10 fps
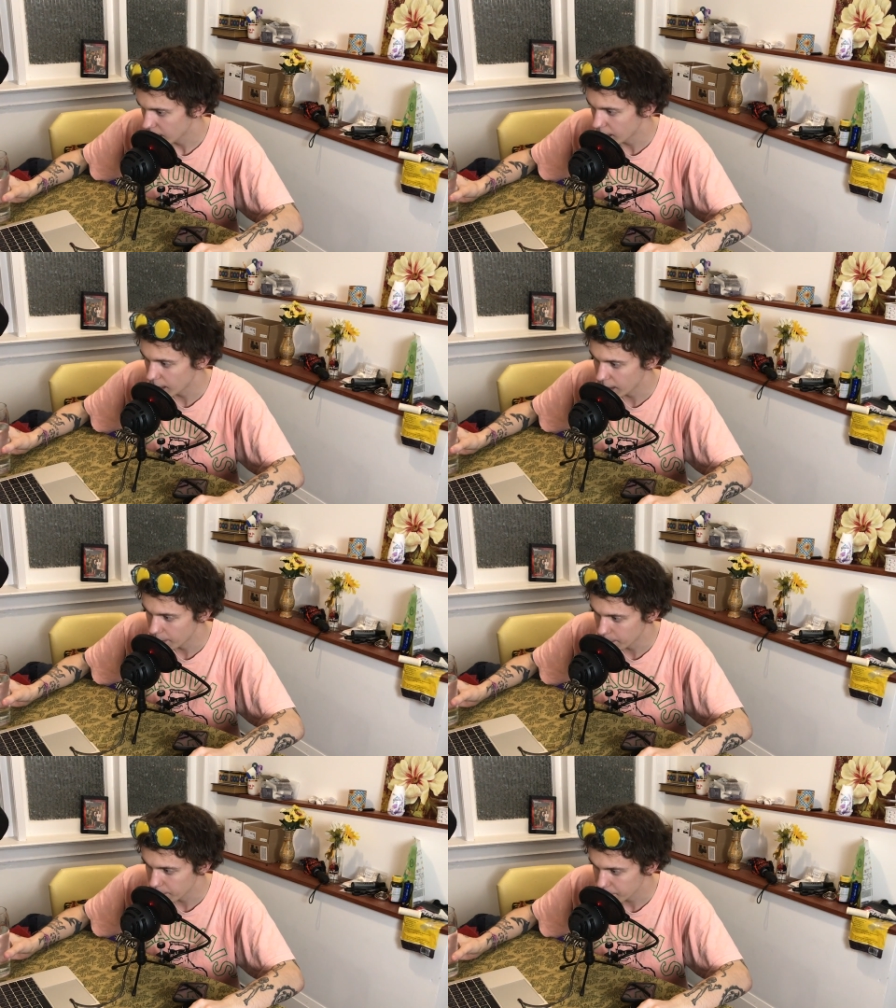
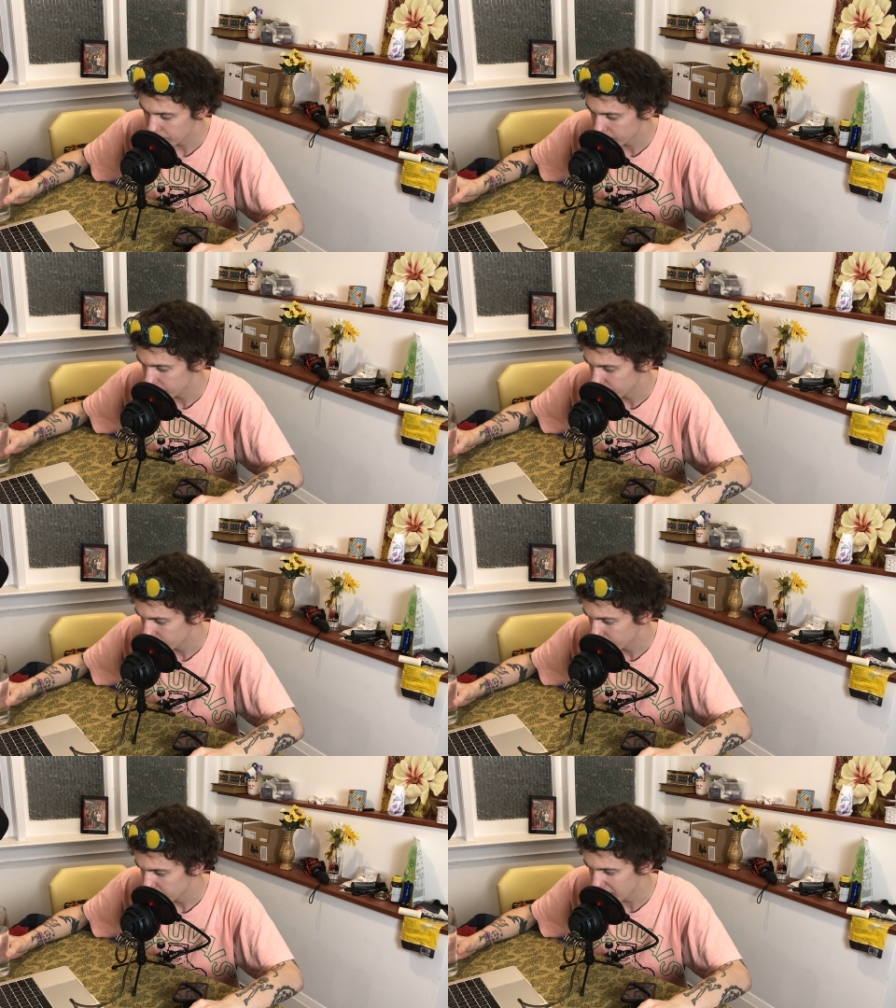um,
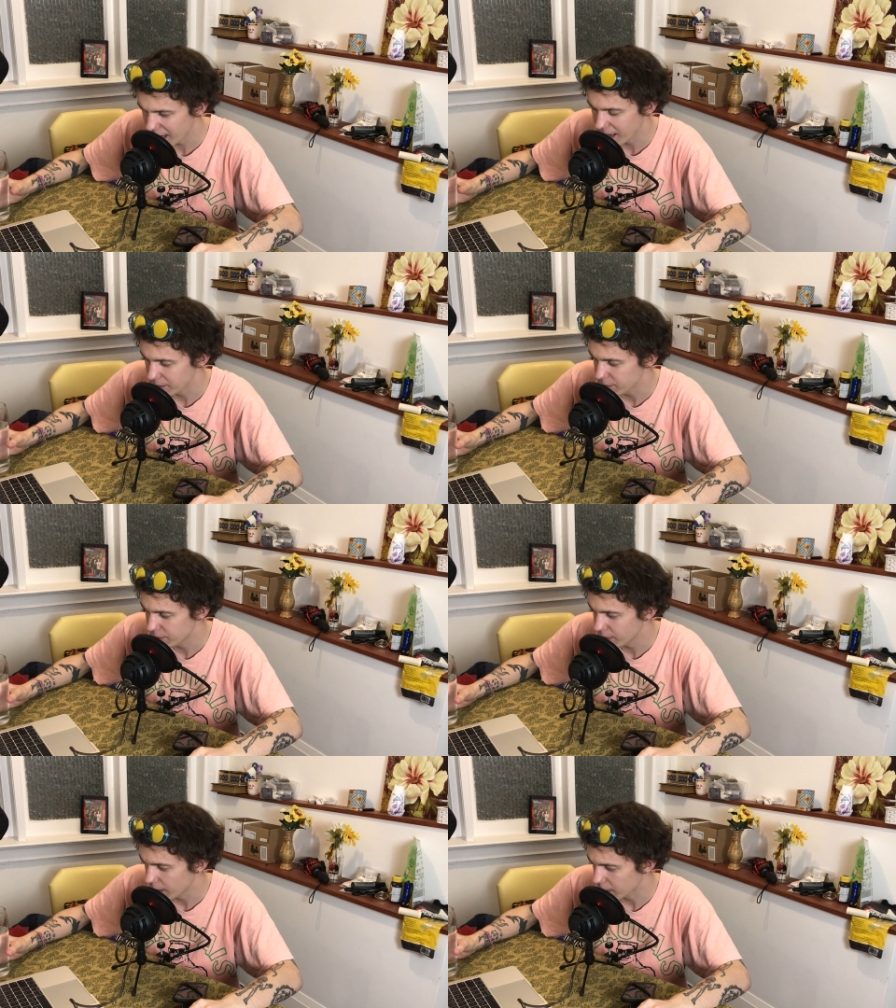but yeah,
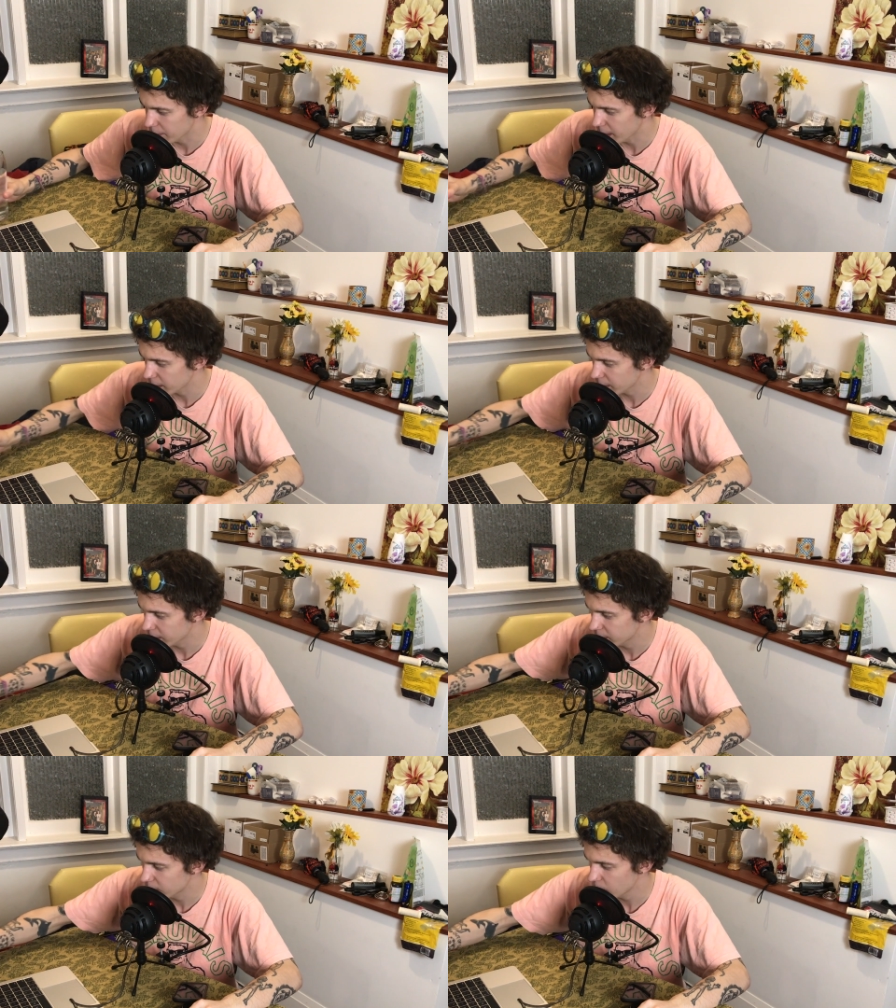fuck, man.
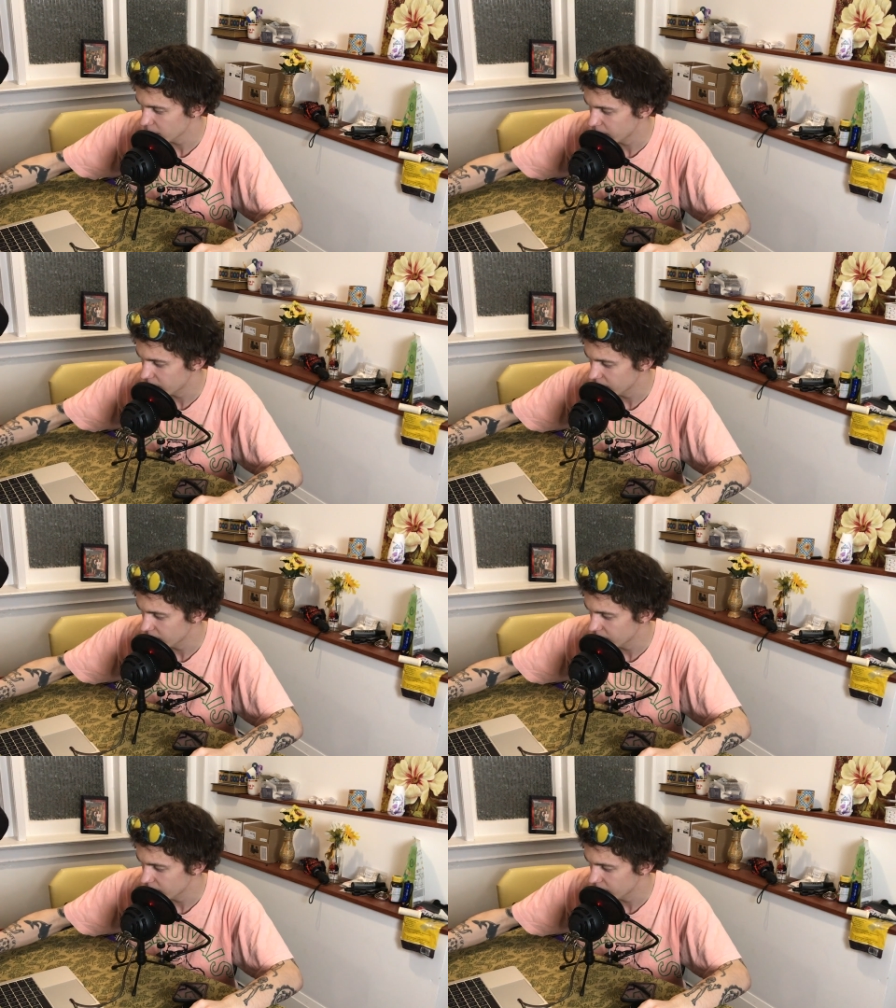Like, don't,